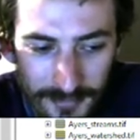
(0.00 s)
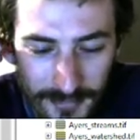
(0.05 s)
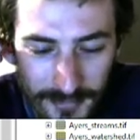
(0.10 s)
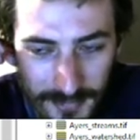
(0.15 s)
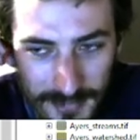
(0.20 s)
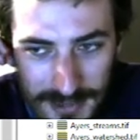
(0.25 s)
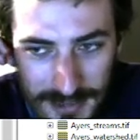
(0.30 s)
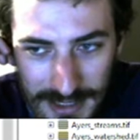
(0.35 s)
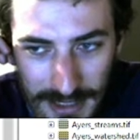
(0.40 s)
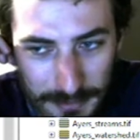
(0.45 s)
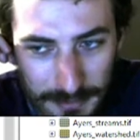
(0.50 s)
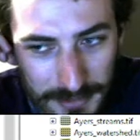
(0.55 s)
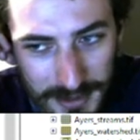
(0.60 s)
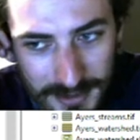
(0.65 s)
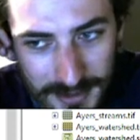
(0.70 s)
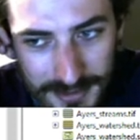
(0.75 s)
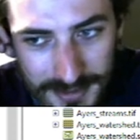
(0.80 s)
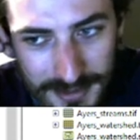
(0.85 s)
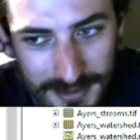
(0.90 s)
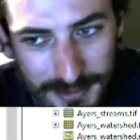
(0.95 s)
Snap
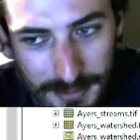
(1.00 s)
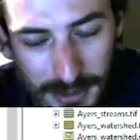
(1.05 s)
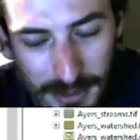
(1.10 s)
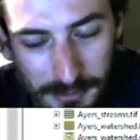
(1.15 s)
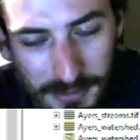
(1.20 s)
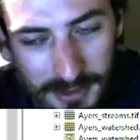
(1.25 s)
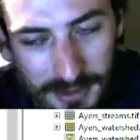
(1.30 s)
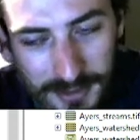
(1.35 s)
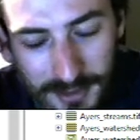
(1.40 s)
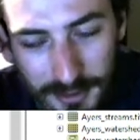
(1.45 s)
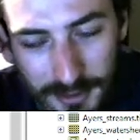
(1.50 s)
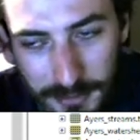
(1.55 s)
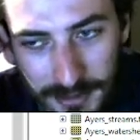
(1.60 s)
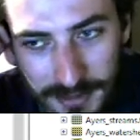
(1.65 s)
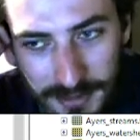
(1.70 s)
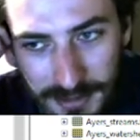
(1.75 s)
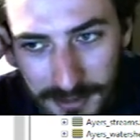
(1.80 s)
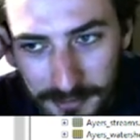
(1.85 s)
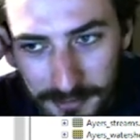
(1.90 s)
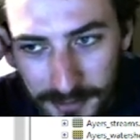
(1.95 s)
distance might be a little bit
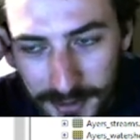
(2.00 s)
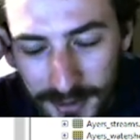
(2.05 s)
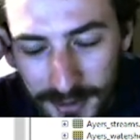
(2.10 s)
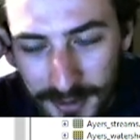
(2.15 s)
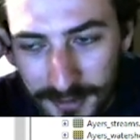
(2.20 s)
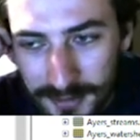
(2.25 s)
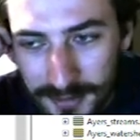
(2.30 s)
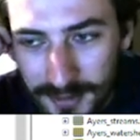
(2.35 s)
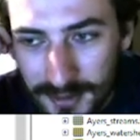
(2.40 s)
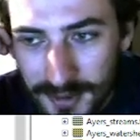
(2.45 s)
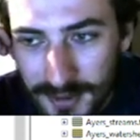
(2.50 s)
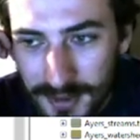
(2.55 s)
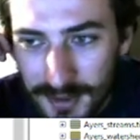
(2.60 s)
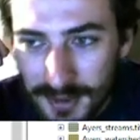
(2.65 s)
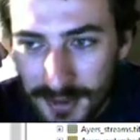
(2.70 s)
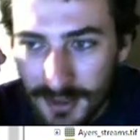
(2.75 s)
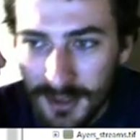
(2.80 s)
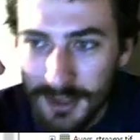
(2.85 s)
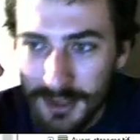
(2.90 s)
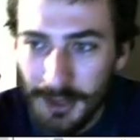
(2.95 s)
different.
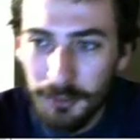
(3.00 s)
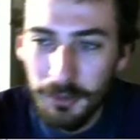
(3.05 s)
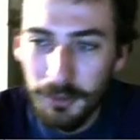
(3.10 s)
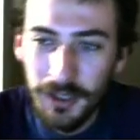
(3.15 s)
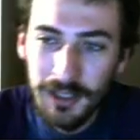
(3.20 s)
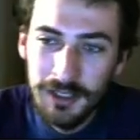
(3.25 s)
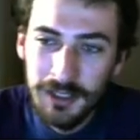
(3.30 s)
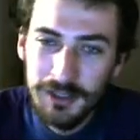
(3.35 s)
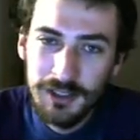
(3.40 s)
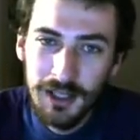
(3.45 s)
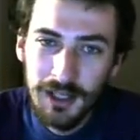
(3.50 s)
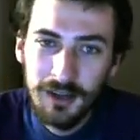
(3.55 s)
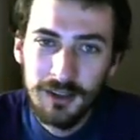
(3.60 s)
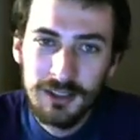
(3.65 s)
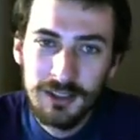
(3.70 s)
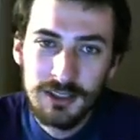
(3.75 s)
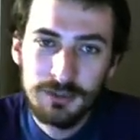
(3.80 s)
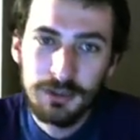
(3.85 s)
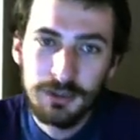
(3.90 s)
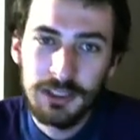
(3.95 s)
But in general, this
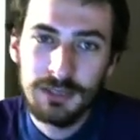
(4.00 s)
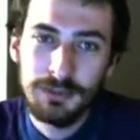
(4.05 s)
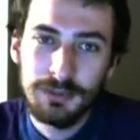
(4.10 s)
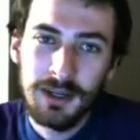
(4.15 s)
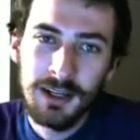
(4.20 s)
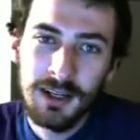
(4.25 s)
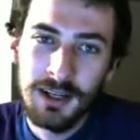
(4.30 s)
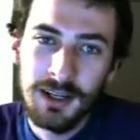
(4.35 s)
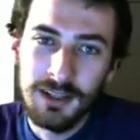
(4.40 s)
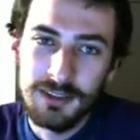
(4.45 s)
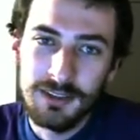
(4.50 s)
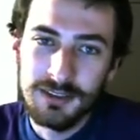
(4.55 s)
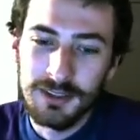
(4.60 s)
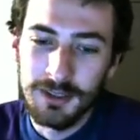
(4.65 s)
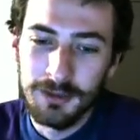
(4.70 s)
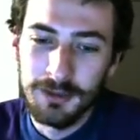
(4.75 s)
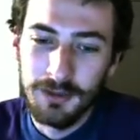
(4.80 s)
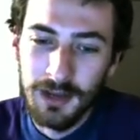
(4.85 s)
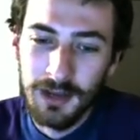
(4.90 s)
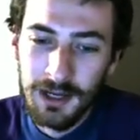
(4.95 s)
is pretty spot on.
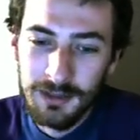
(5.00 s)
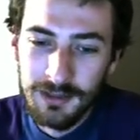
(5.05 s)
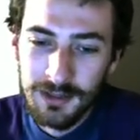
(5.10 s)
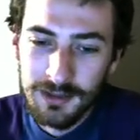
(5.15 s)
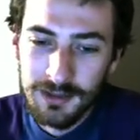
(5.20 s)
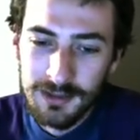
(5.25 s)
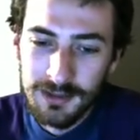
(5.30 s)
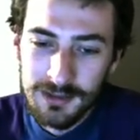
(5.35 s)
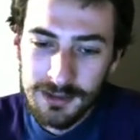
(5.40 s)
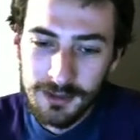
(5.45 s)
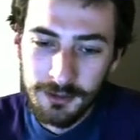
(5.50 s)
So I think this is a